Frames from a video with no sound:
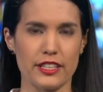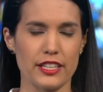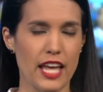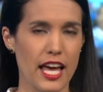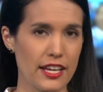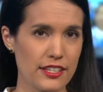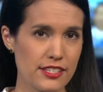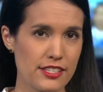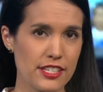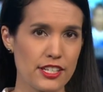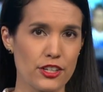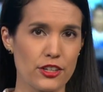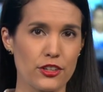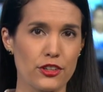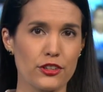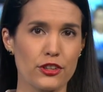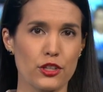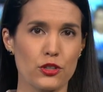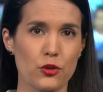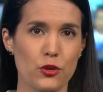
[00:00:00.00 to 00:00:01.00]
Last
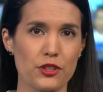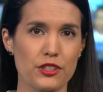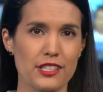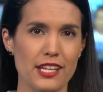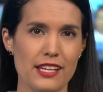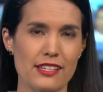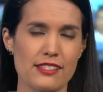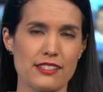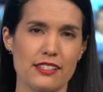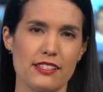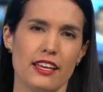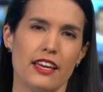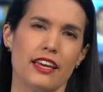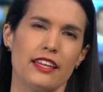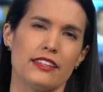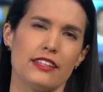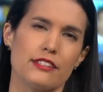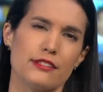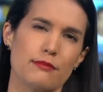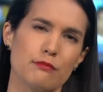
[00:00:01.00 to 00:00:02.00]
year, the North tested
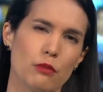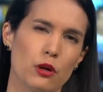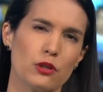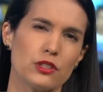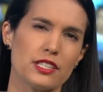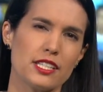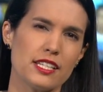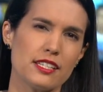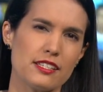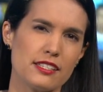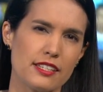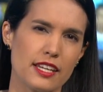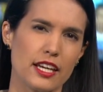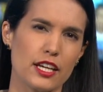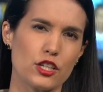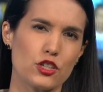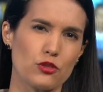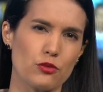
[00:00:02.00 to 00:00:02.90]
this multi-stage